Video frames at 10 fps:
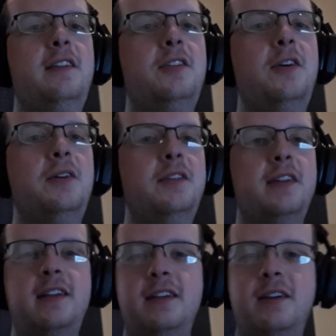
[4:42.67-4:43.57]
and
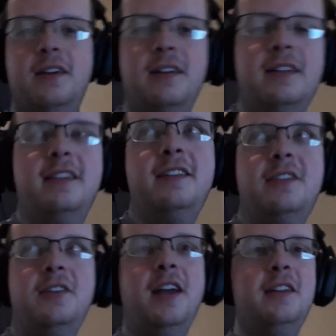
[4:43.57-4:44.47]
so it's like,
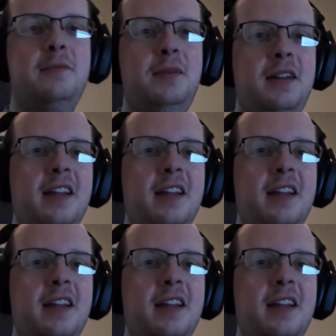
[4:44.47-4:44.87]
so you have